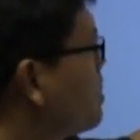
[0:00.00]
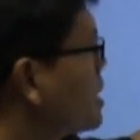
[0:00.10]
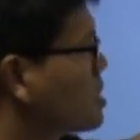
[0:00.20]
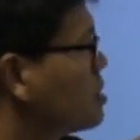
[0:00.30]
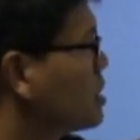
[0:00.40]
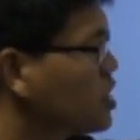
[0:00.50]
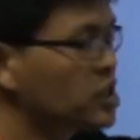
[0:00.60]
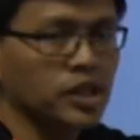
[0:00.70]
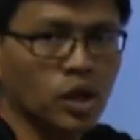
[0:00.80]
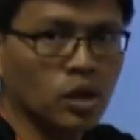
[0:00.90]
pixel is
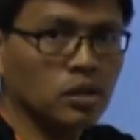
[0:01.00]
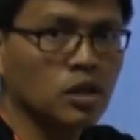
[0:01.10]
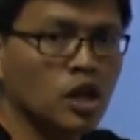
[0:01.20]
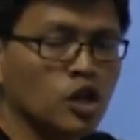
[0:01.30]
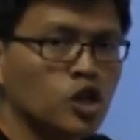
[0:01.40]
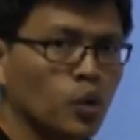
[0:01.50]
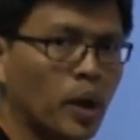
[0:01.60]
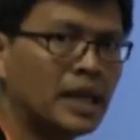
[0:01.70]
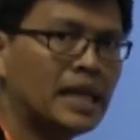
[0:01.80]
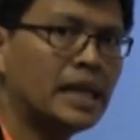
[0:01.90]
turned on. So
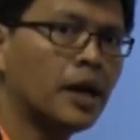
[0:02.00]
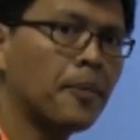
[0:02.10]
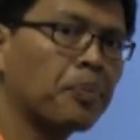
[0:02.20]
when the